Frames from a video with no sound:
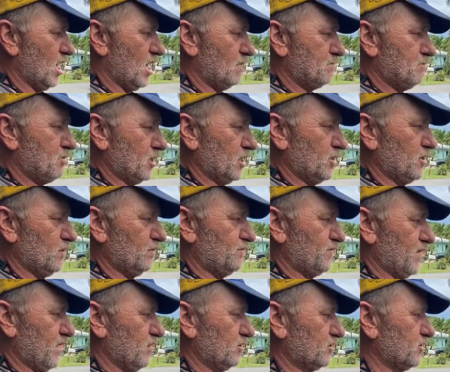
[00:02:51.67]
Put a new
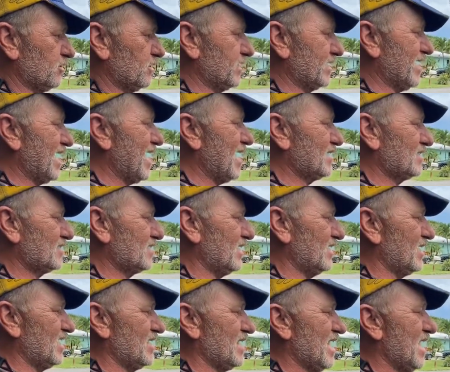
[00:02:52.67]
filter and gasket
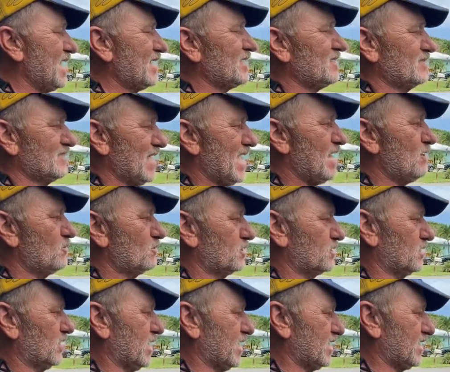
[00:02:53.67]
on that because that
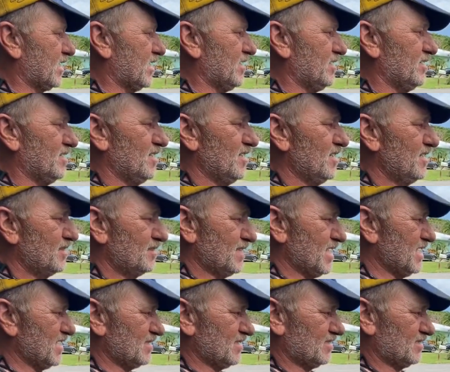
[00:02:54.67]
was leaking. I
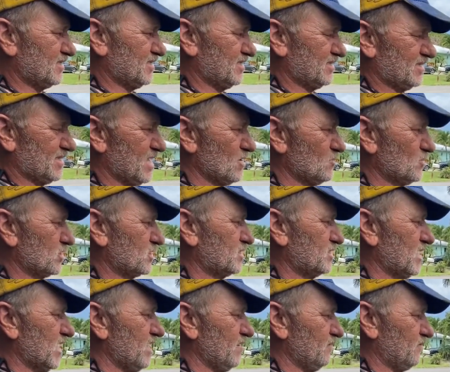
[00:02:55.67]
think this thing was
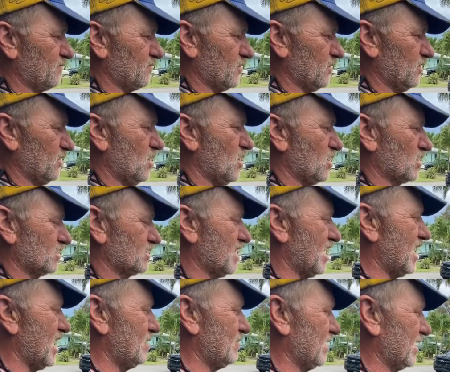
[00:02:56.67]
sitting for a long
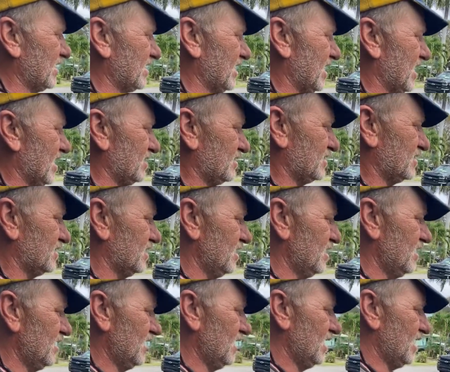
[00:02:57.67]
time, I guess.
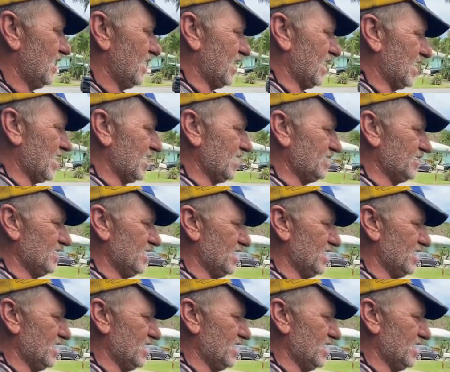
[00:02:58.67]
And